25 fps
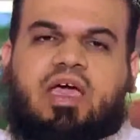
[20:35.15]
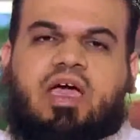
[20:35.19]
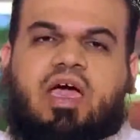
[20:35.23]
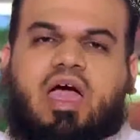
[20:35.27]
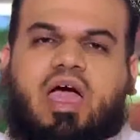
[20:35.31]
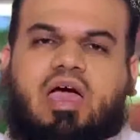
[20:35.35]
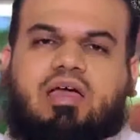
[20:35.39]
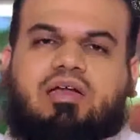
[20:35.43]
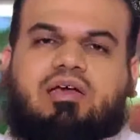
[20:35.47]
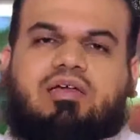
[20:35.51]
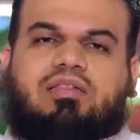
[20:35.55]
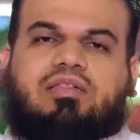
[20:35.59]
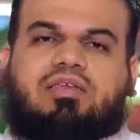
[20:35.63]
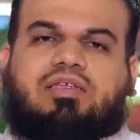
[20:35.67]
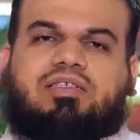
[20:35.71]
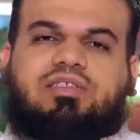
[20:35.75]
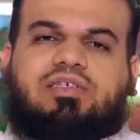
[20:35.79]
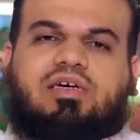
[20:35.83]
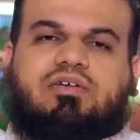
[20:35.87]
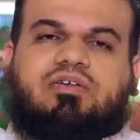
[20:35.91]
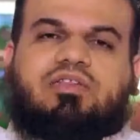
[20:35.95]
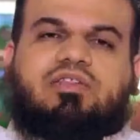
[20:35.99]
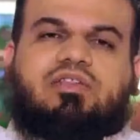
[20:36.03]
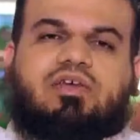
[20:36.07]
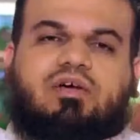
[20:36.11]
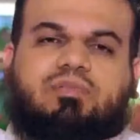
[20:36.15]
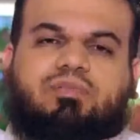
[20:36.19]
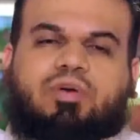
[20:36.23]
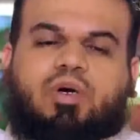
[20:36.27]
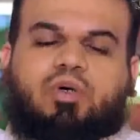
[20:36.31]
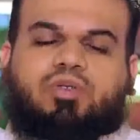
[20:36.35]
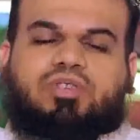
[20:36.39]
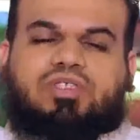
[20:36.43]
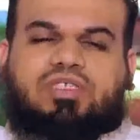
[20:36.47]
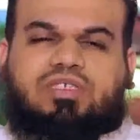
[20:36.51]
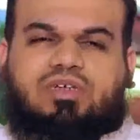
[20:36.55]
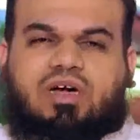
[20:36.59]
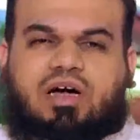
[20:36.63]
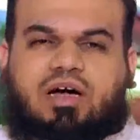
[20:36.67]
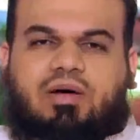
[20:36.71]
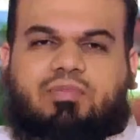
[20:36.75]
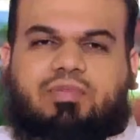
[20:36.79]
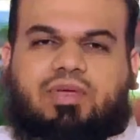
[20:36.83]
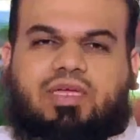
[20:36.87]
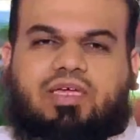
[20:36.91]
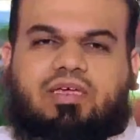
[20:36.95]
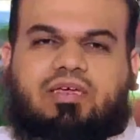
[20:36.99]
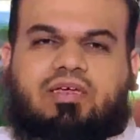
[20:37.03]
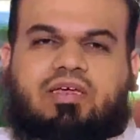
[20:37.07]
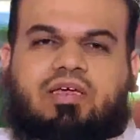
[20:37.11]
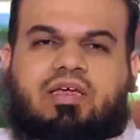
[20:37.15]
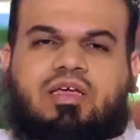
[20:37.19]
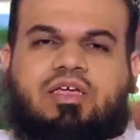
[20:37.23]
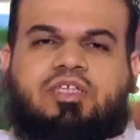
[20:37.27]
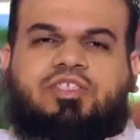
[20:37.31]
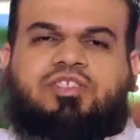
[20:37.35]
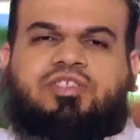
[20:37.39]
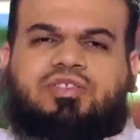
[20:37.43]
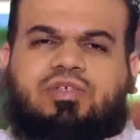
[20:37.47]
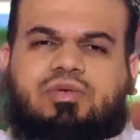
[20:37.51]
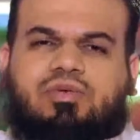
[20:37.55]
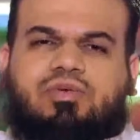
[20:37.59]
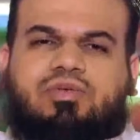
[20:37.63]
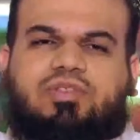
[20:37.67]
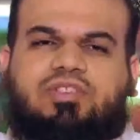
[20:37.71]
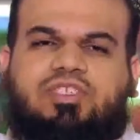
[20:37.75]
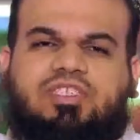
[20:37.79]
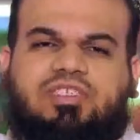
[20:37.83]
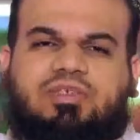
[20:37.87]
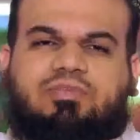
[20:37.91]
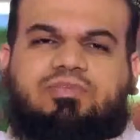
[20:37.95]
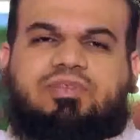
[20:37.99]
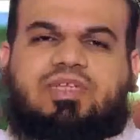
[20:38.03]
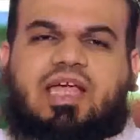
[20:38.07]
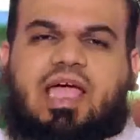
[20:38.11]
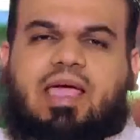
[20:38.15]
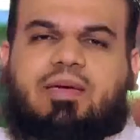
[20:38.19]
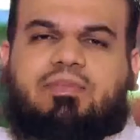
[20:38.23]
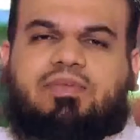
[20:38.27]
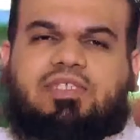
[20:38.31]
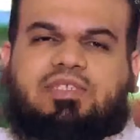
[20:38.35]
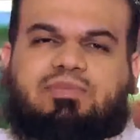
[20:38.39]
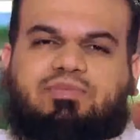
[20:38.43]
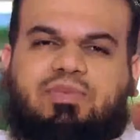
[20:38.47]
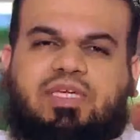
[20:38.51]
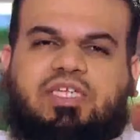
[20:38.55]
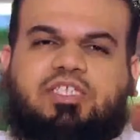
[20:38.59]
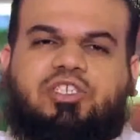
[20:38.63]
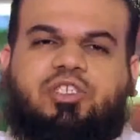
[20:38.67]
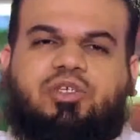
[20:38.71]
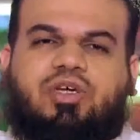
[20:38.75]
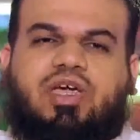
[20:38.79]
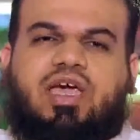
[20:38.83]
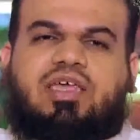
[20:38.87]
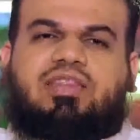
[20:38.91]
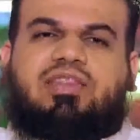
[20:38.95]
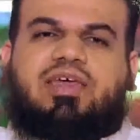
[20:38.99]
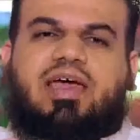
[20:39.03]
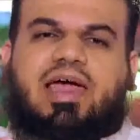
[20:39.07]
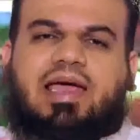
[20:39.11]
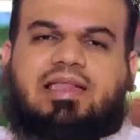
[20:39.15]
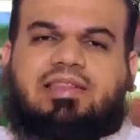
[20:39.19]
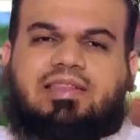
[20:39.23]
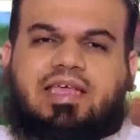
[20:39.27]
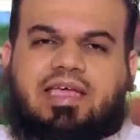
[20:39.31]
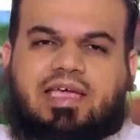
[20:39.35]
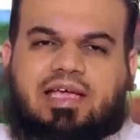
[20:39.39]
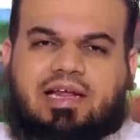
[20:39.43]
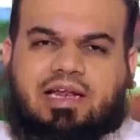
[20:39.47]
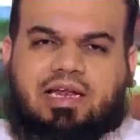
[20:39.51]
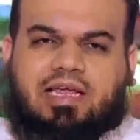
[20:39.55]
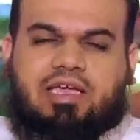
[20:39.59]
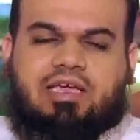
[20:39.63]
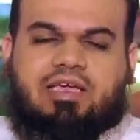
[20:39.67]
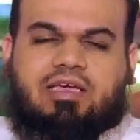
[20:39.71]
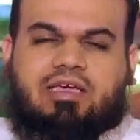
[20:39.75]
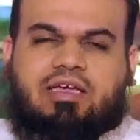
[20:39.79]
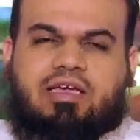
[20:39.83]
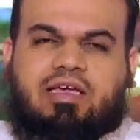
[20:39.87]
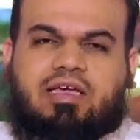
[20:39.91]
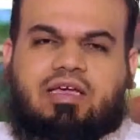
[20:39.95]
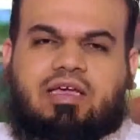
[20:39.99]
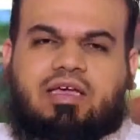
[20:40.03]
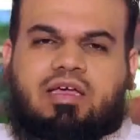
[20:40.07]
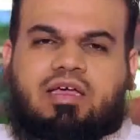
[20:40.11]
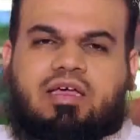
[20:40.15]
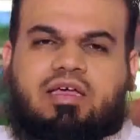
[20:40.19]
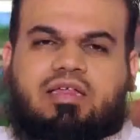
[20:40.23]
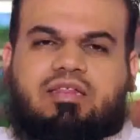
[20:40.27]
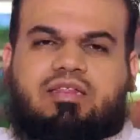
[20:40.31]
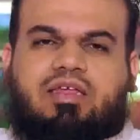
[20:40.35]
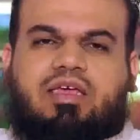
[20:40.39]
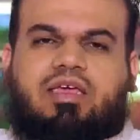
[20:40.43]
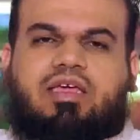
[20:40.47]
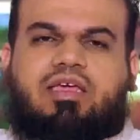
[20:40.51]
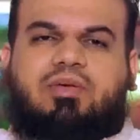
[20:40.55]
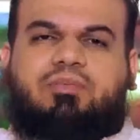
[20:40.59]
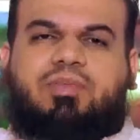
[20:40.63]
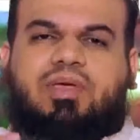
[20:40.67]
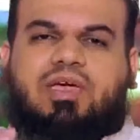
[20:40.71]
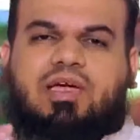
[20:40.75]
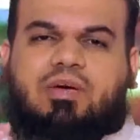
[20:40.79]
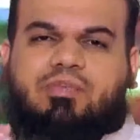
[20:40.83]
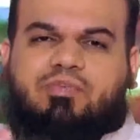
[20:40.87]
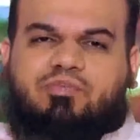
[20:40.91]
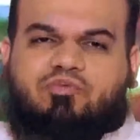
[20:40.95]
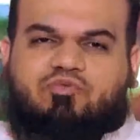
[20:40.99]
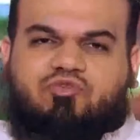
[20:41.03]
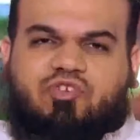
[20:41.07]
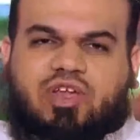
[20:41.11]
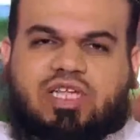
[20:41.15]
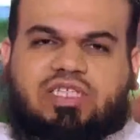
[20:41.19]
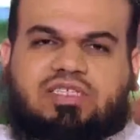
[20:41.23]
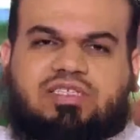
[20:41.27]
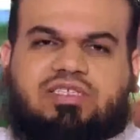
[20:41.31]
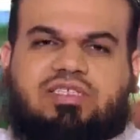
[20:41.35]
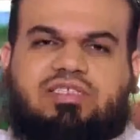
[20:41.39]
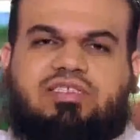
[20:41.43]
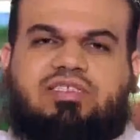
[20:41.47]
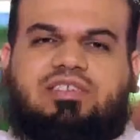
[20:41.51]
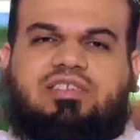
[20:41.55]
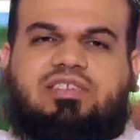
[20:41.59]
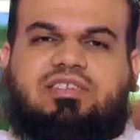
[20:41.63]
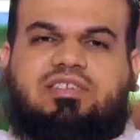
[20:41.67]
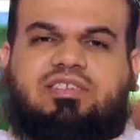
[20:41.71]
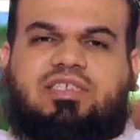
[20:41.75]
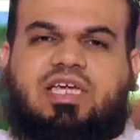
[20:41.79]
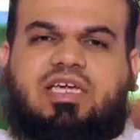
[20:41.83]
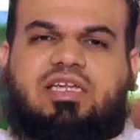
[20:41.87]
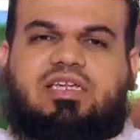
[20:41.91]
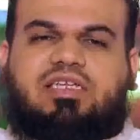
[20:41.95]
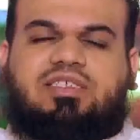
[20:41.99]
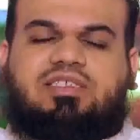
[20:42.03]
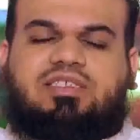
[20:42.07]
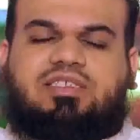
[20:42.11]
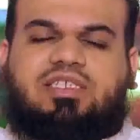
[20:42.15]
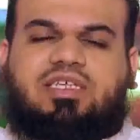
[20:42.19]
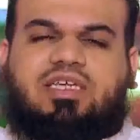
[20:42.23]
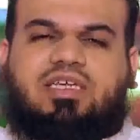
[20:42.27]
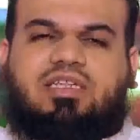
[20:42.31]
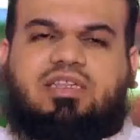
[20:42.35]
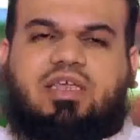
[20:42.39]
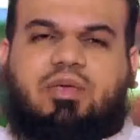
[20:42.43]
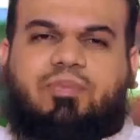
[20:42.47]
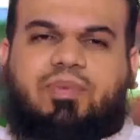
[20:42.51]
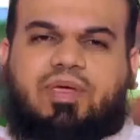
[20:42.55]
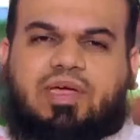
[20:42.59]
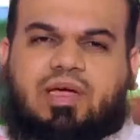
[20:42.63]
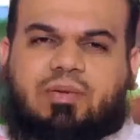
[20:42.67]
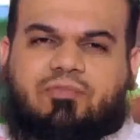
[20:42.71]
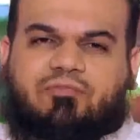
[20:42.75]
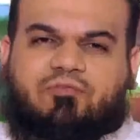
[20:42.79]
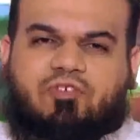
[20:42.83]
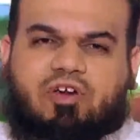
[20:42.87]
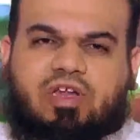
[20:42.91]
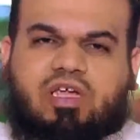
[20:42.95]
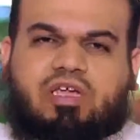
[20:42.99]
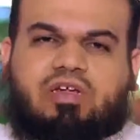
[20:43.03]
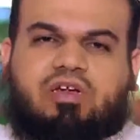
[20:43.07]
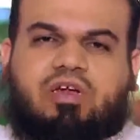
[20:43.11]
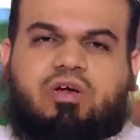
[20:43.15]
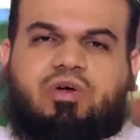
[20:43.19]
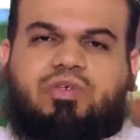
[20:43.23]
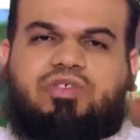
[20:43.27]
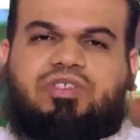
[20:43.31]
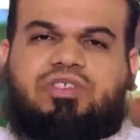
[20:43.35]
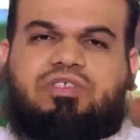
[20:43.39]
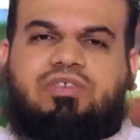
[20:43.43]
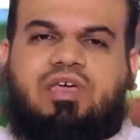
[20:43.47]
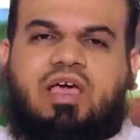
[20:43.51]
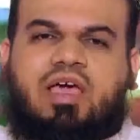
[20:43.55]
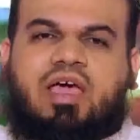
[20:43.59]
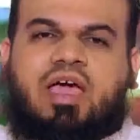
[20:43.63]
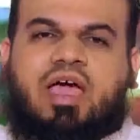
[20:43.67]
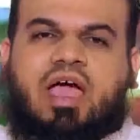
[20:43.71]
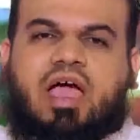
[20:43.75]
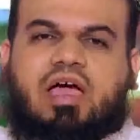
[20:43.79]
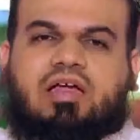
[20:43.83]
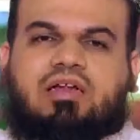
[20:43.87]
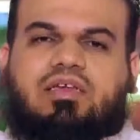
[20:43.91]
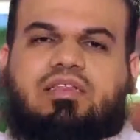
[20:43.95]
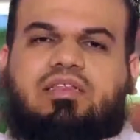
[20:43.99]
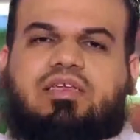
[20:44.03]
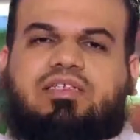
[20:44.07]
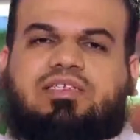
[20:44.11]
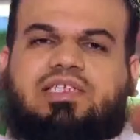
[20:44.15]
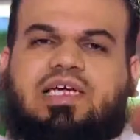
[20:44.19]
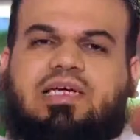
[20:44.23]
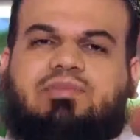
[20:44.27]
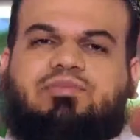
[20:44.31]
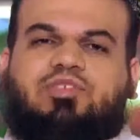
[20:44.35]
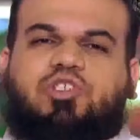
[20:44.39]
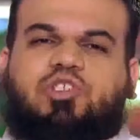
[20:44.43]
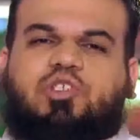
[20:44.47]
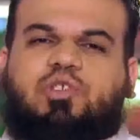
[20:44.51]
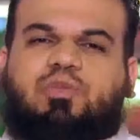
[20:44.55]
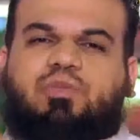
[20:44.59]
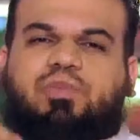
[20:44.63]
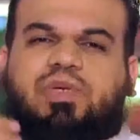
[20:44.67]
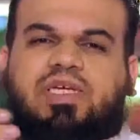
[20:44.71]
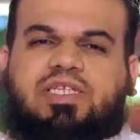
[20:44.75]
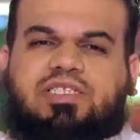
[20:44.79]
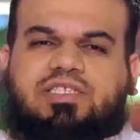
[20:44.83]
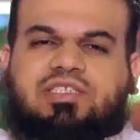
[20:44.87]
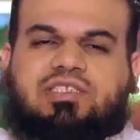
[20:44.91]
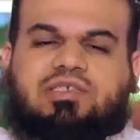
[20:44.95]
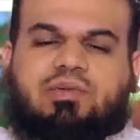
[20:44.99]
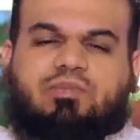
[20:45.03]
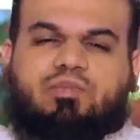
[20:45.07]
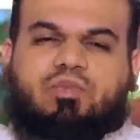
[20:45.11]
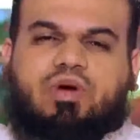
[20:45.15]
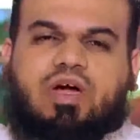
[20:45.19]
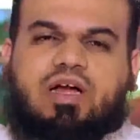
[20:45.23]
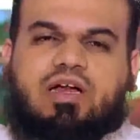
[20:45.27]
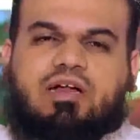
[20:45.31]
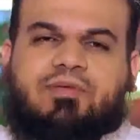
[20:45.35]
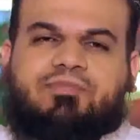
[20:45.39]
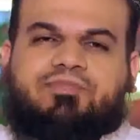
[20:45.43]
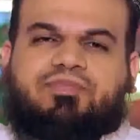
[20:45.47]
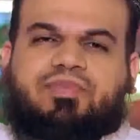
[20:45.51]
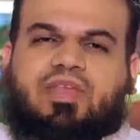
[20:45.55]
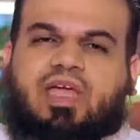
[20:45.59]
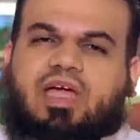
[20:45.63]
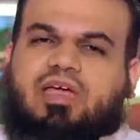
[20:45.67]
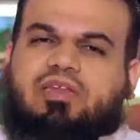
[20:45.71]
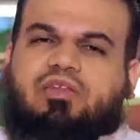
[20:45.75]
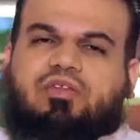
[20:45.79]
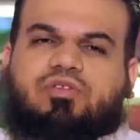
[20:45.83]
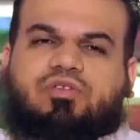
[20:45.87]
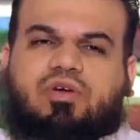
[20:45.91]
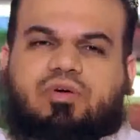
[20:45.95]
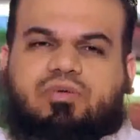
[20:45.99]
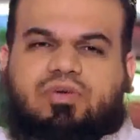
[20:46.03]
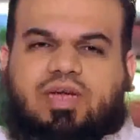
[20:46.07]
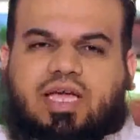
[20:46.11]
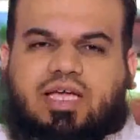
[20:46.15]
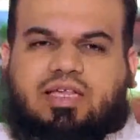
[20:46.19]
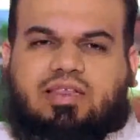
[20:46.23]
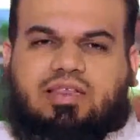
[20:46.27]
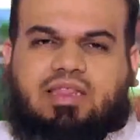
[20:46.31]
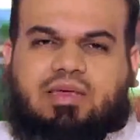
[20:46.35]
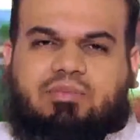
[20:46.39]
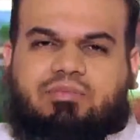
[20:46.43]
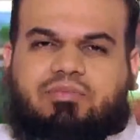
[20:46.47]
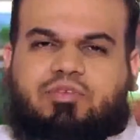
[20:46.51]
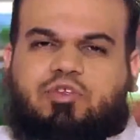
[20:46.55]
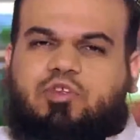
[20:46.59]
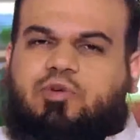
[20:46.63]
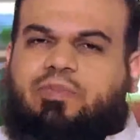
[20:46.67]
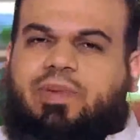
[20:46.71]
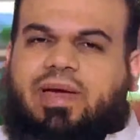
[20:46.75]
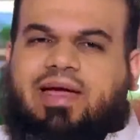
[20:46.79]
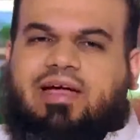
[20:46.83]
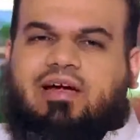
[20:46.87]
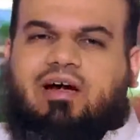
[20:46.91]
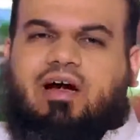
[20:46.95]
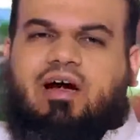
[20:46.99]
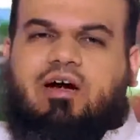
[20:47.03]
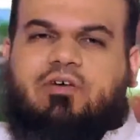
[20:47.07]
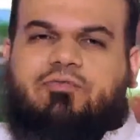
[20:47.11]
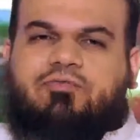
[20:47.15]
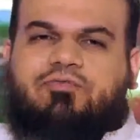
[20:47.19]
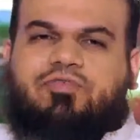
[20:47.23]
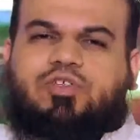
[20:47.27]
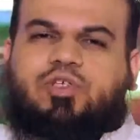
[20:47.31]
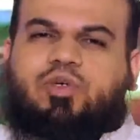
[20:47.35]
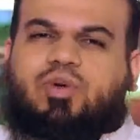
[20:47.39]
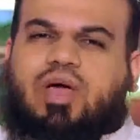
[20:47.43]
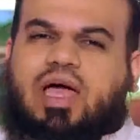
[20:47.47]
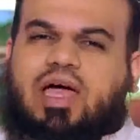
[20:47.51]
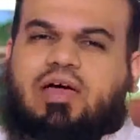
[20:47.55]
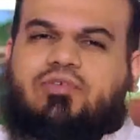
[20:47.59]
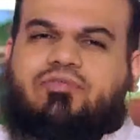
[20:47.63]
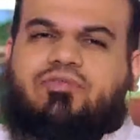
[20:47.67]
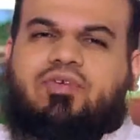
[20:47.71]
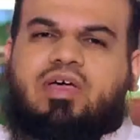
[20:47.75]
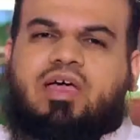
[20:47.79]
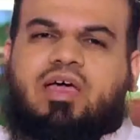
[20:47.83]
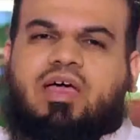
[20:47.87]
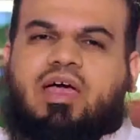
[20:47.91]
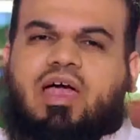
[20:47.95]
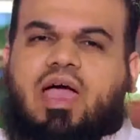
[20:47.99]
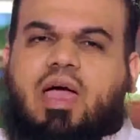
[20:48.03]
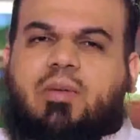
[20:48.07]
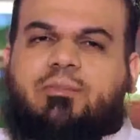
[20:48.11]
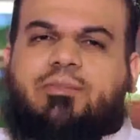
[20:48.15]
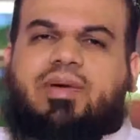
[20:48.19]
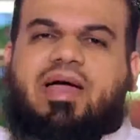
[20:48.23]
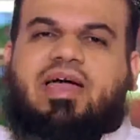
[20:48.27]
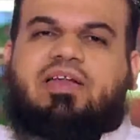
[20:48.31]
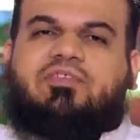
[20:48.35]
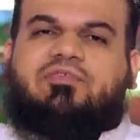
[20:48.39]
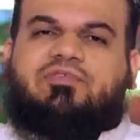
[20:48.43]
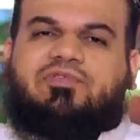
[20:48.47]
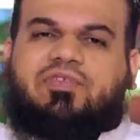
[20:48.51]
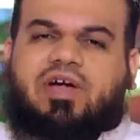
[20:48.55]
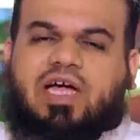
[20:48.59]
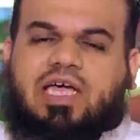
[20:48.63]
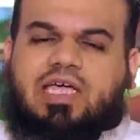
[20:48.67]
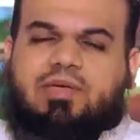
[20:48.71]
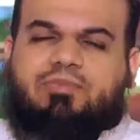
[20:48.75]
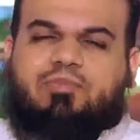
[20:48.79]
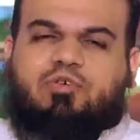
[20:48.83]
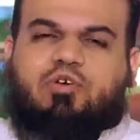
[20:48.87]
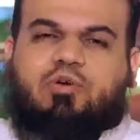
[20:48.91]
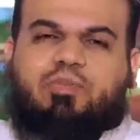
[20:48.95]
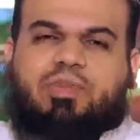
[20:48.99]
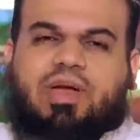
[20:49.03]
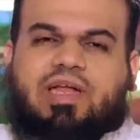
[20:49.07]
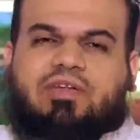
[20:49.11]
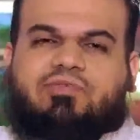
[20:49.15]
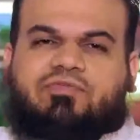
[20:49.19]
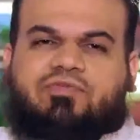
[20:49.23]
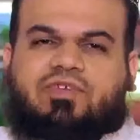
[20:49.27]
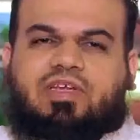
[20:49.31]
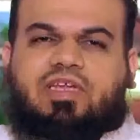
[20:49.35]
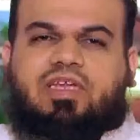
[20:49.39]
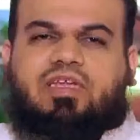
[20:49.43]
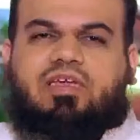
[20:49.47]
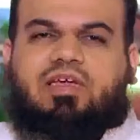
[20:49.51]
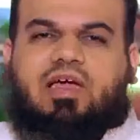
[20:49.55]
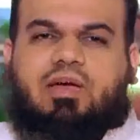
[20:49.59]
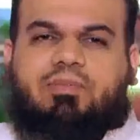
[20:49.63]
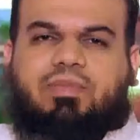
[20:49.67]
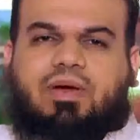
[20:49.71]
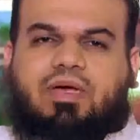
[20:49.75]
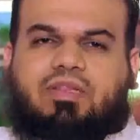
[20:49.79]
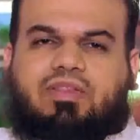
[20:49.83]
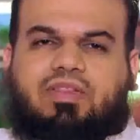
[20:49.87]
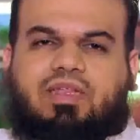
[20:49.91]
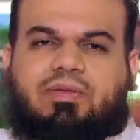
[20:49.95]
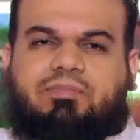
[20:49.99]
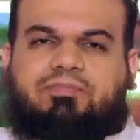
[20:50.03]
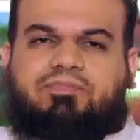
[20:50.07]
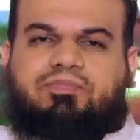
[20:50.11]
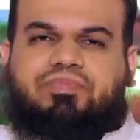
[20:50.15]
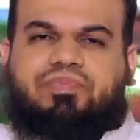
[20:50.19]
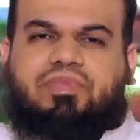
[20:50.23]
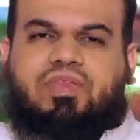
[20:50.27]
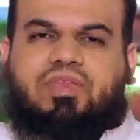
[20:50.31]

Souls sometimes meet together and they click, they become friends instantaneously, they become very close. And other times you meet someone and you don't like them. You back off, you have a bad vibe or a bad feeling about them. Al-arwah junud mujannada.